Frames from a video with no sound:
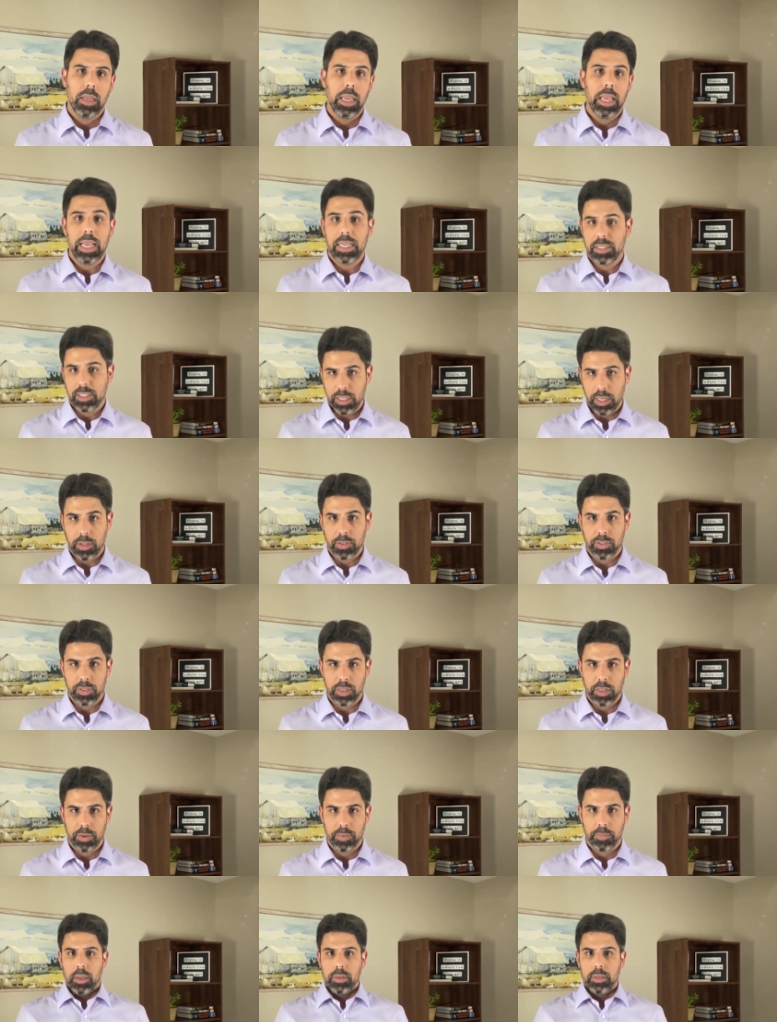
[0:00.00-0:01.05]
SDLC.
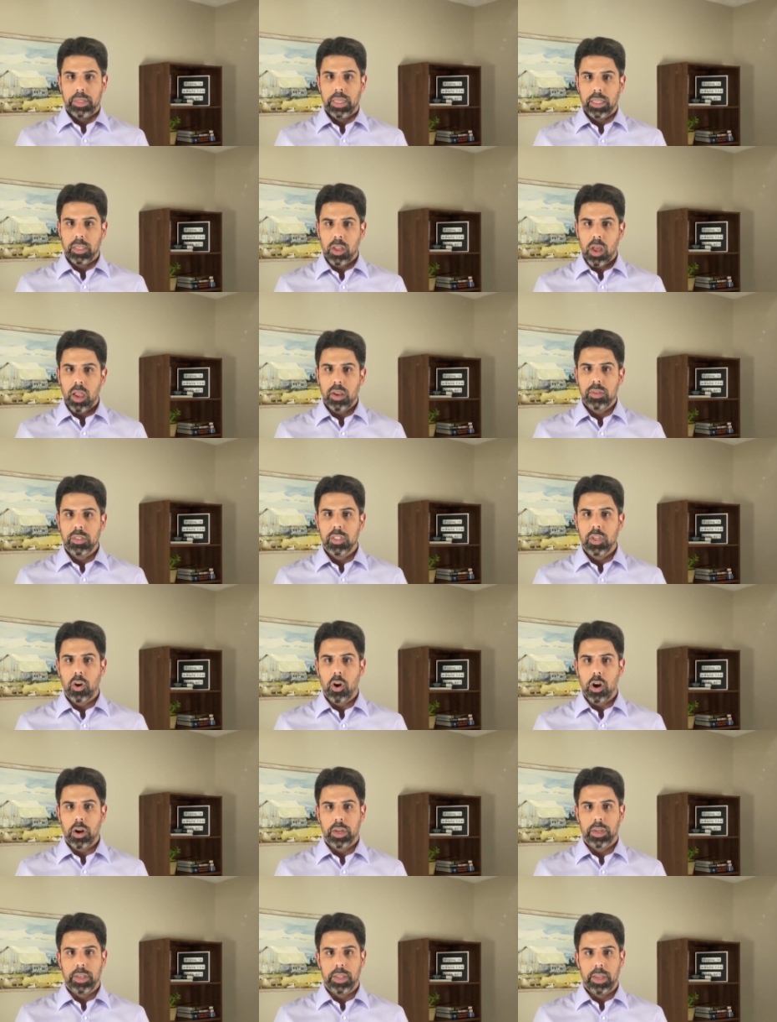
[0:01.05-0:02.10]
Technology
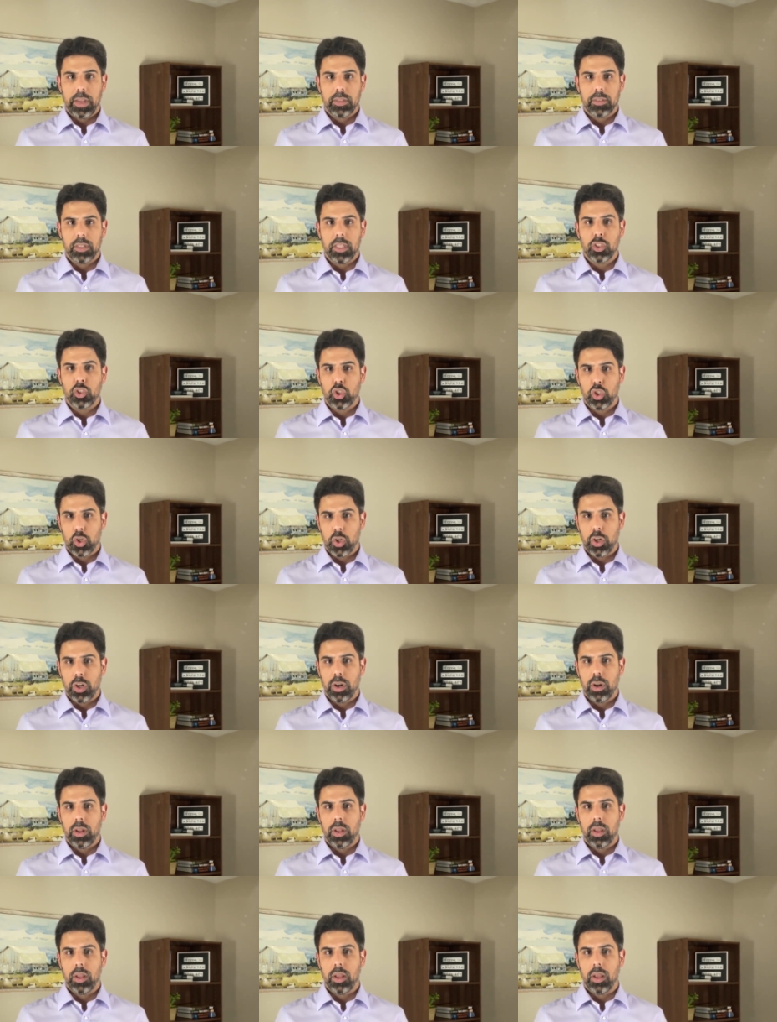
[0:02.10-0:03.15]
architects
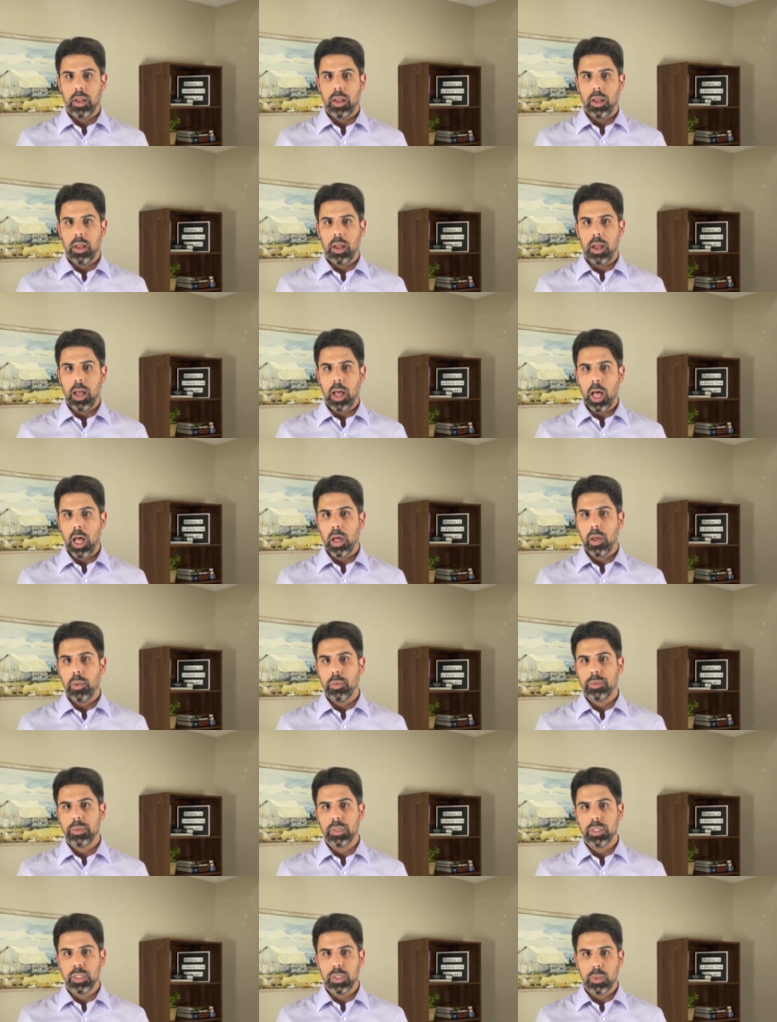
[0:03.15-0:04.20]
ensure how
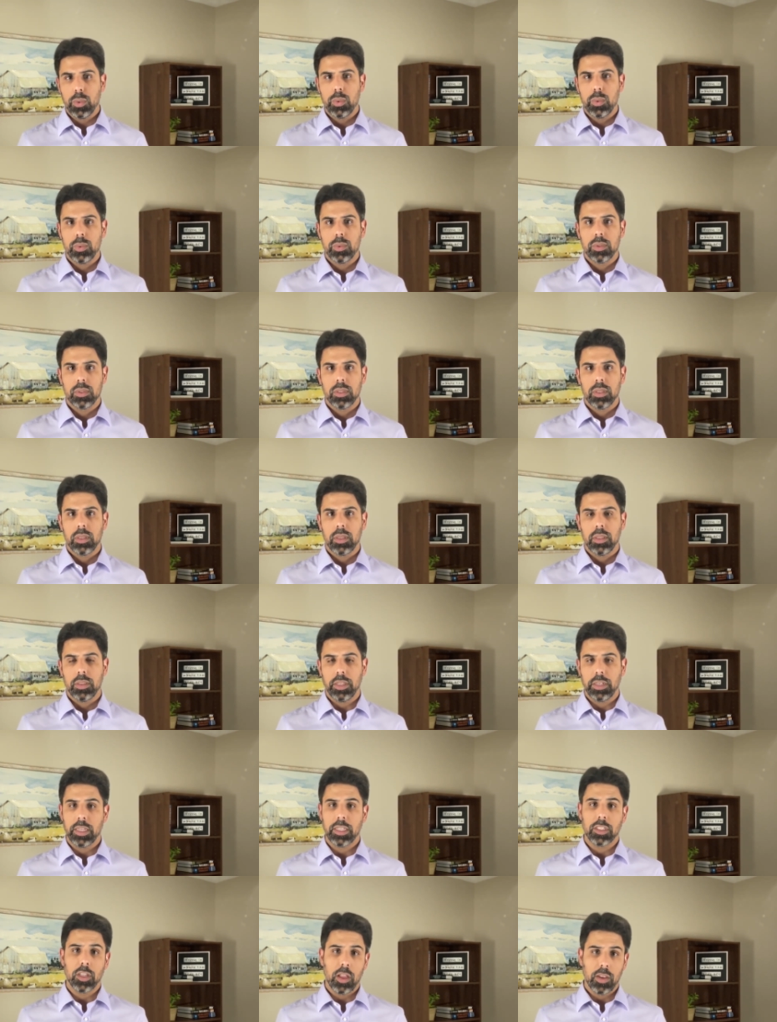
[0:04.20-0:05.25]
to use the
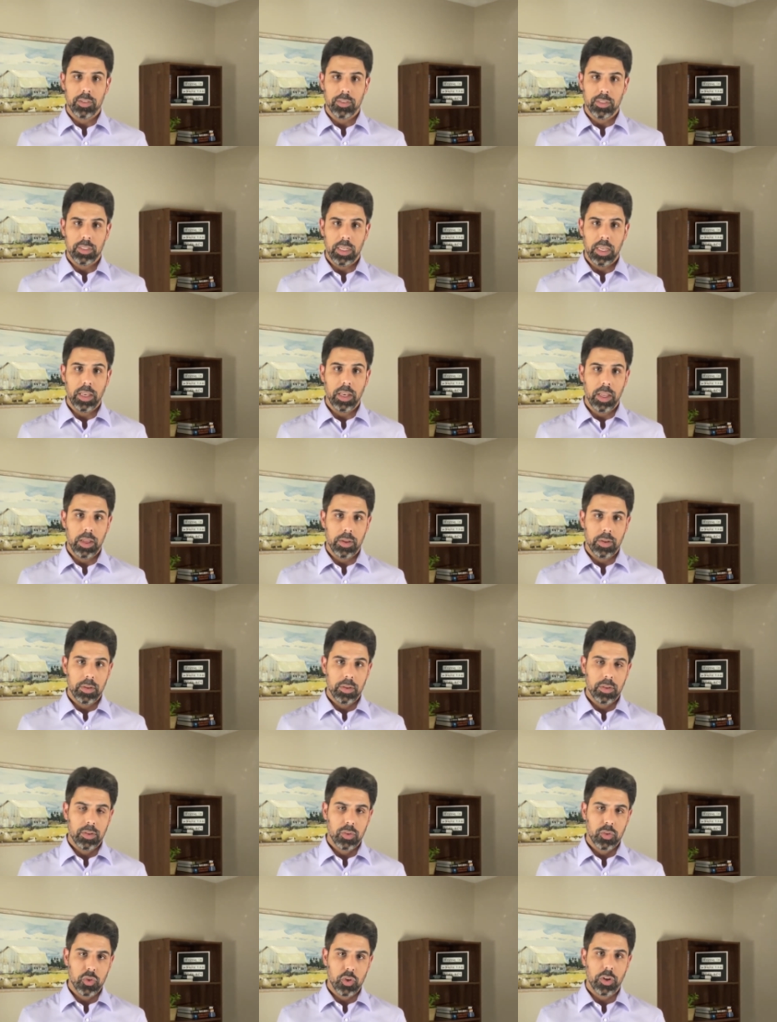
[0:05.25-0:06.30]
technology in a
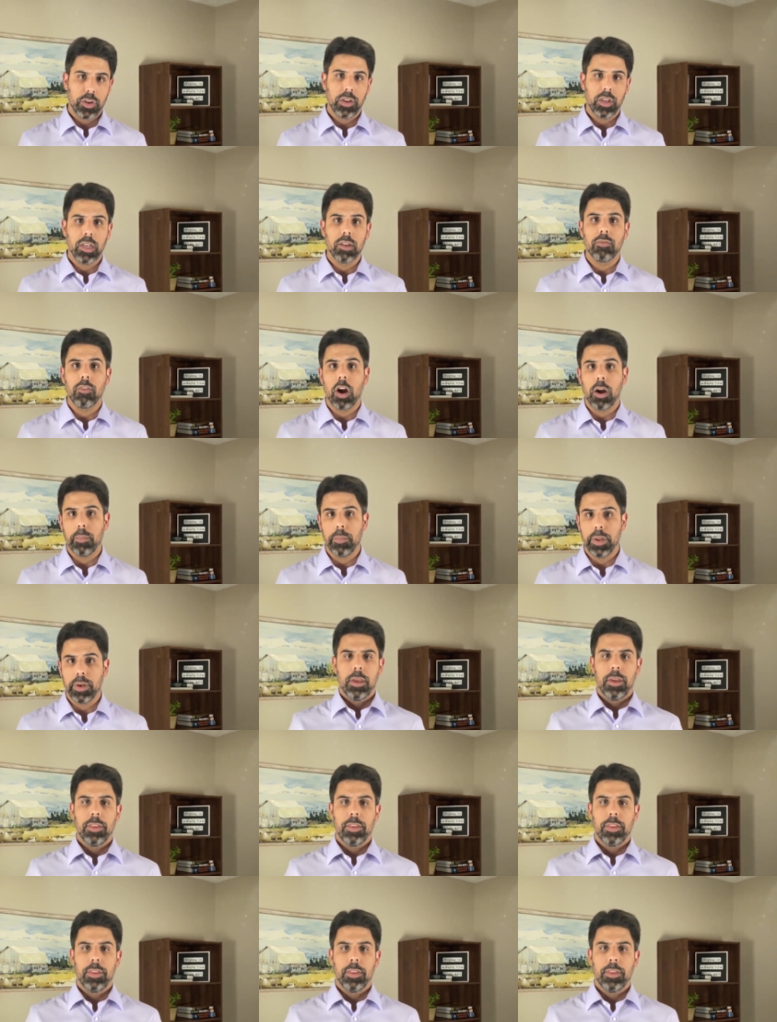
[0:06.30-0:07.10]
certain environment.